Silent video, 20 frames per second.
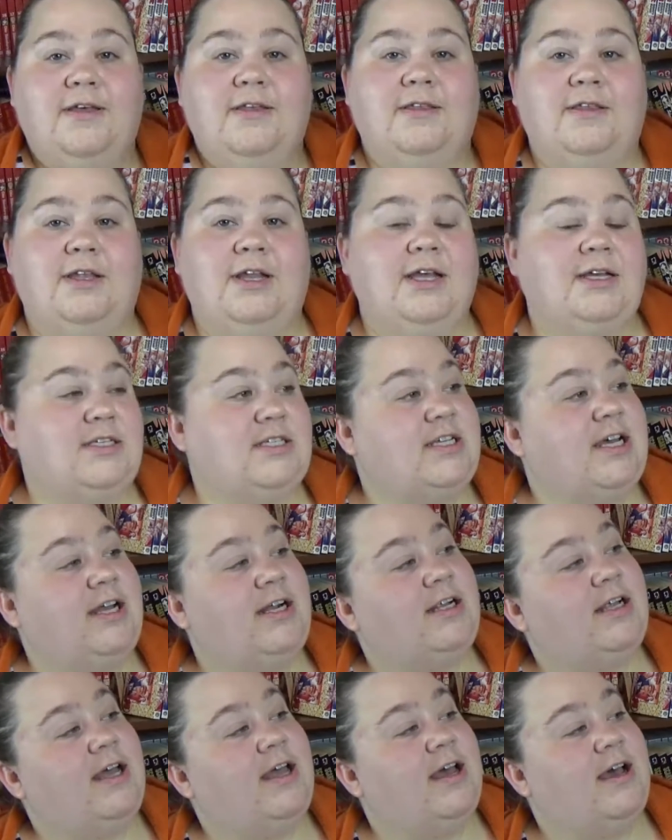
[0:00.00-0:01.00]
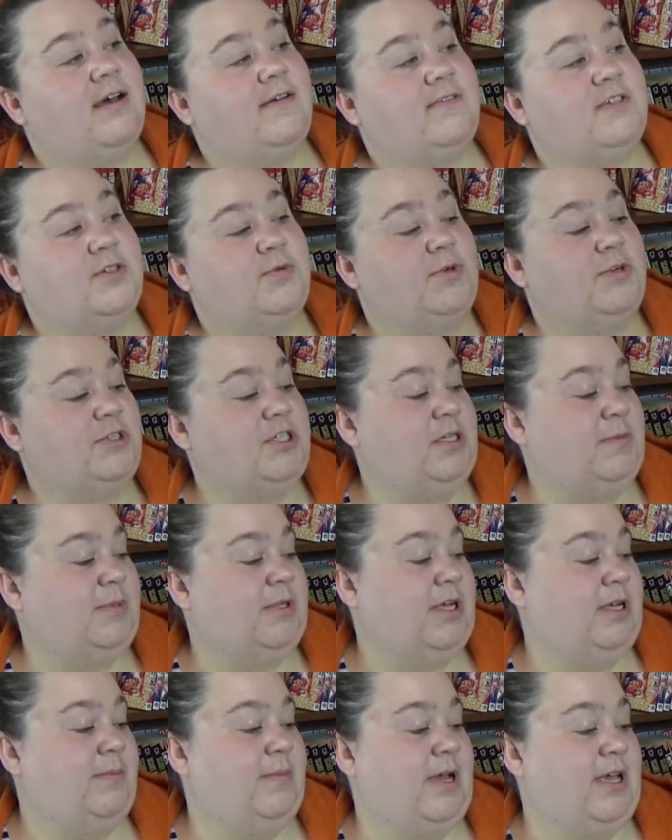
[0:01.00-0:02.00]
The next title I have is Orochi
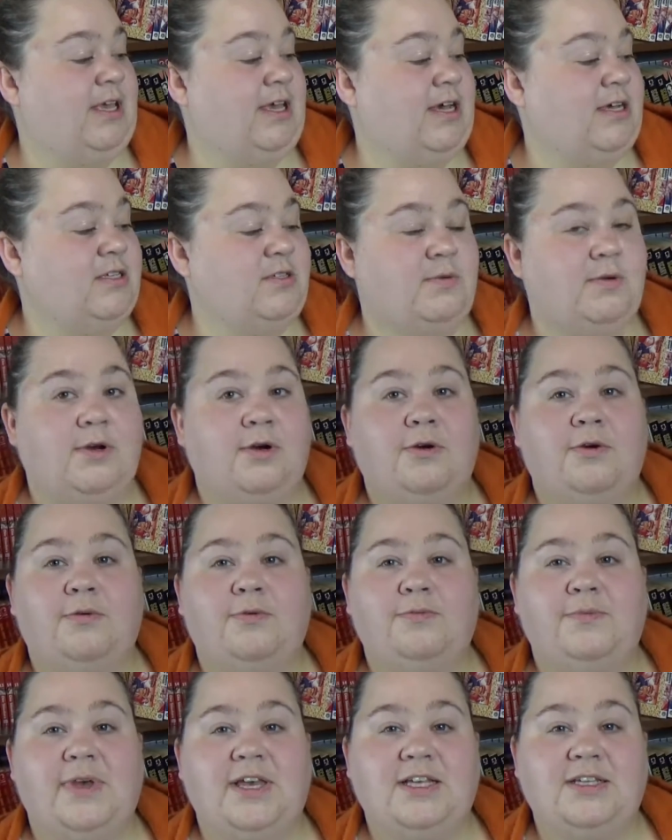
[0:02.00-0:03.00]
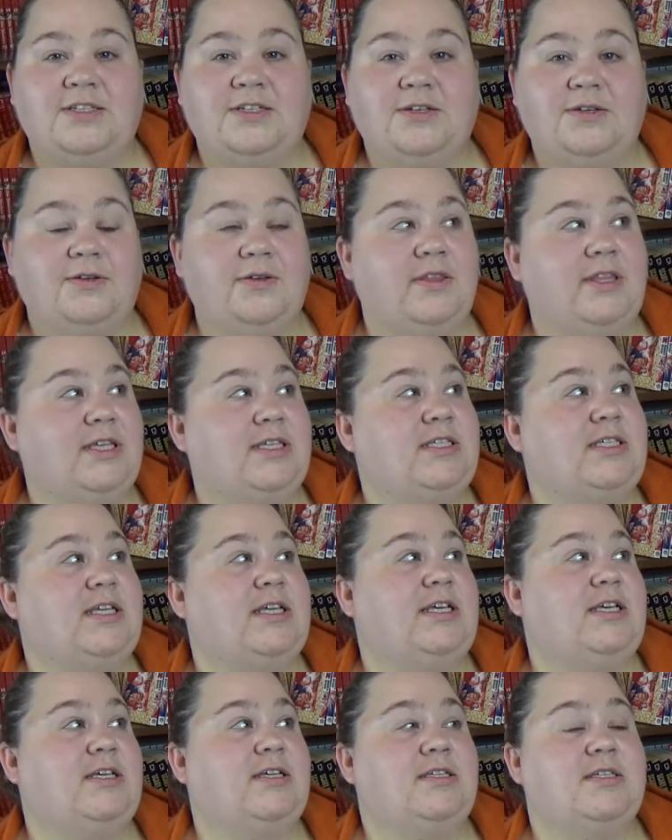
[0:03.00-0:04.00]
Blood by Kazuo Umezu. This
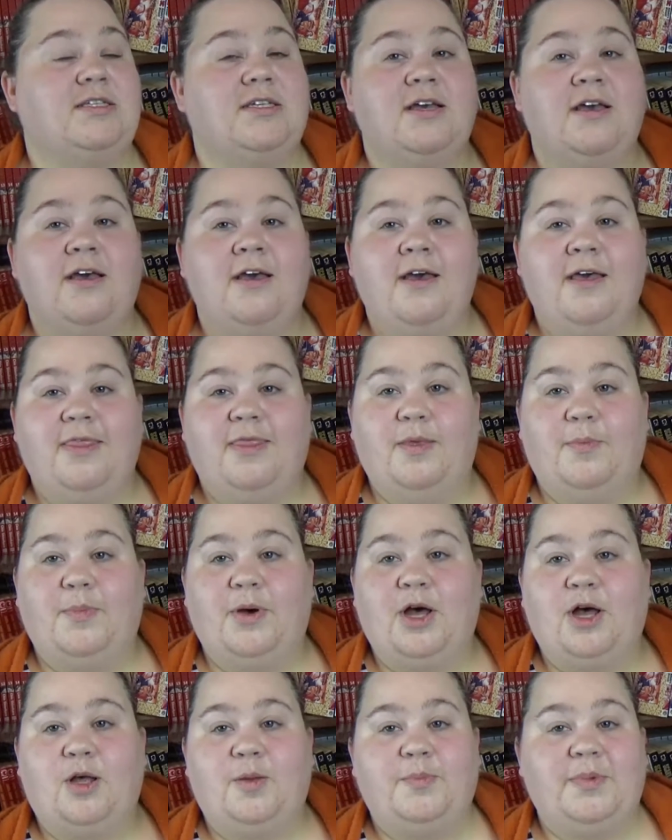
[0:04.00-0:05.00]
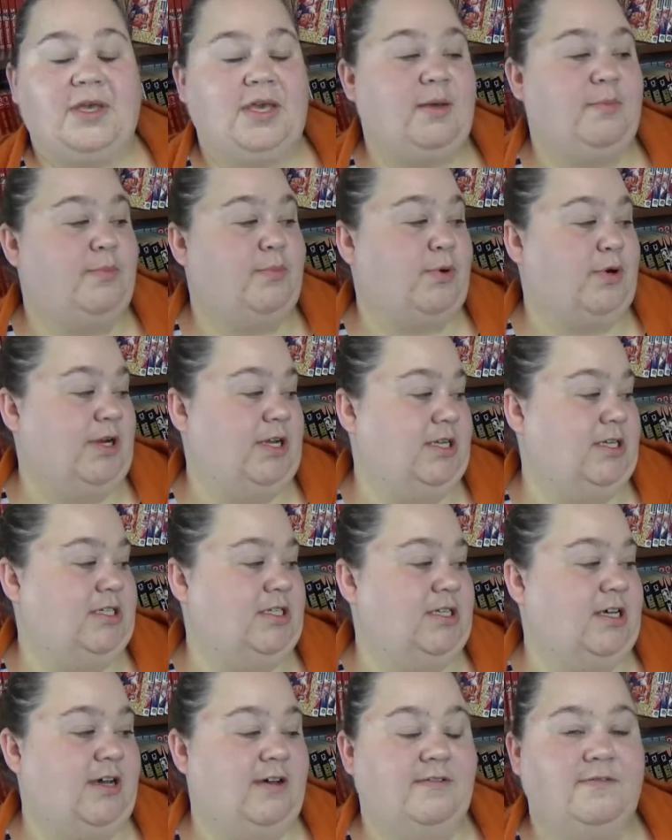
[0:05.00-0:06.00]
is the pulp
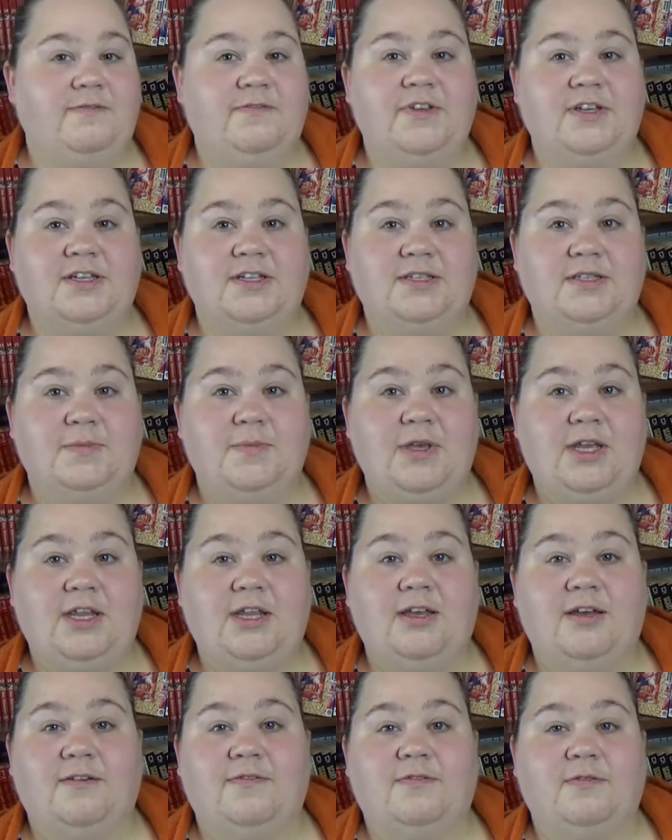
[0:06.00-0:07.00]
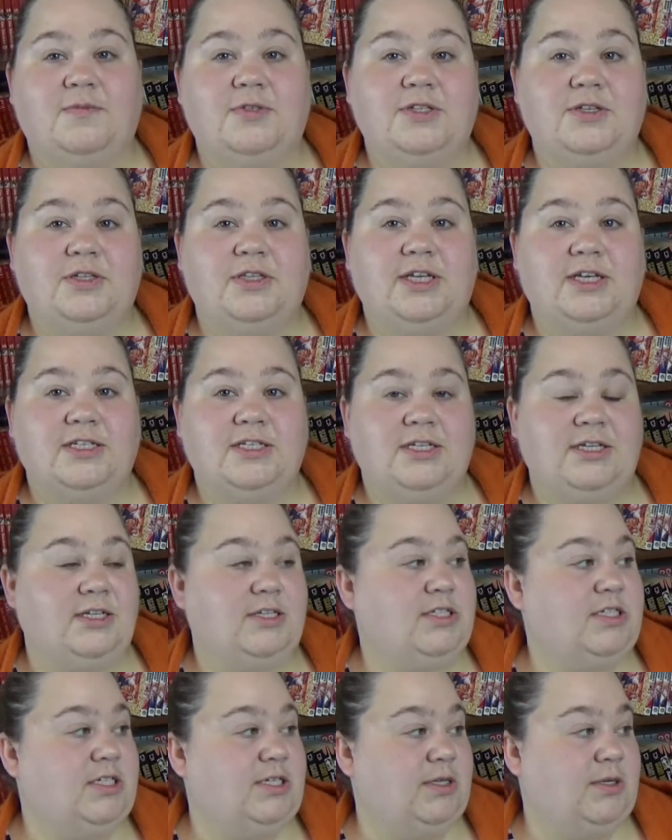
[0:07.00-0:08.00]
imprint of Viz Media from
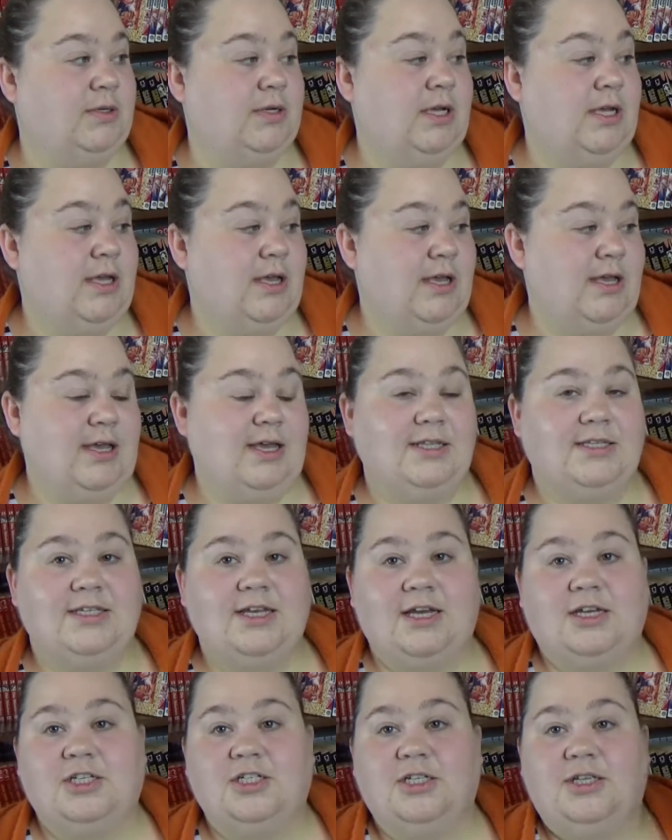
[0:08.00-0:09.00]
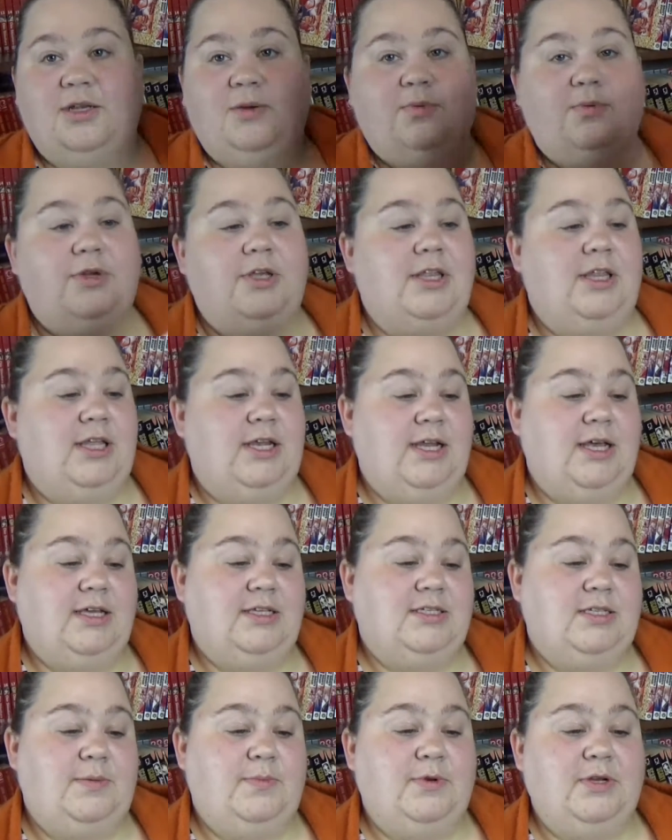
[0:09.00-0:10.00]
2002. It's actually really
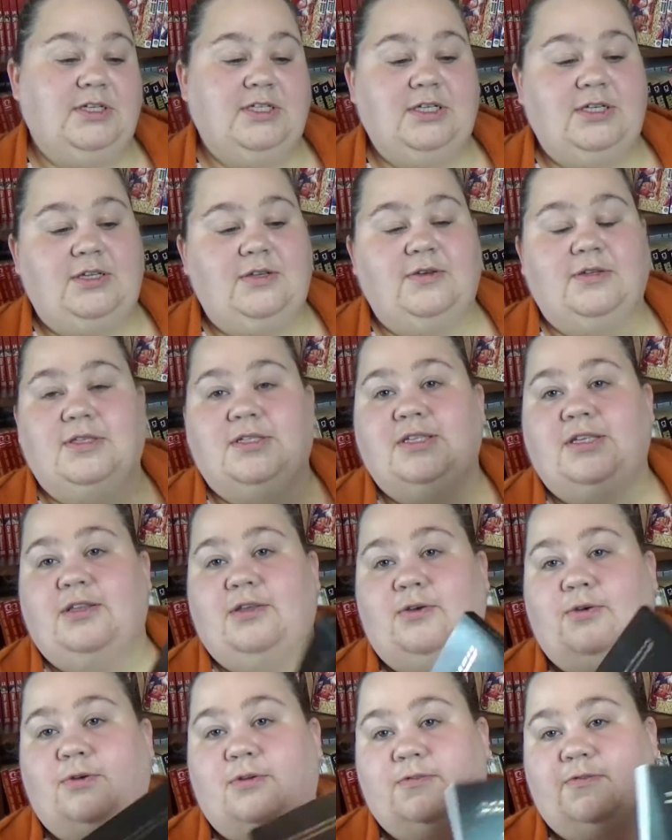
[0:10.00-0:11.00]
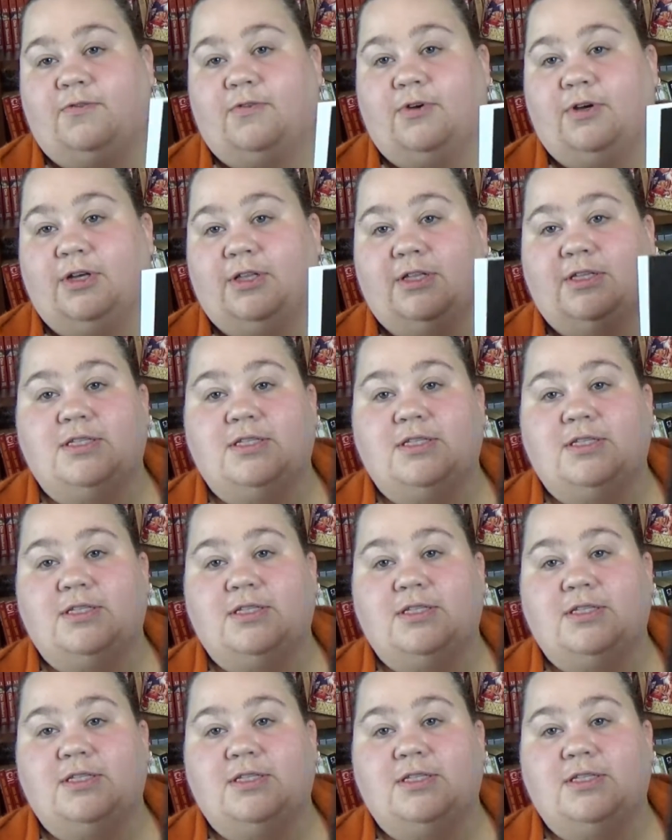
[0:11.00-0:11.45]
nicely printed. You can see the gold foil.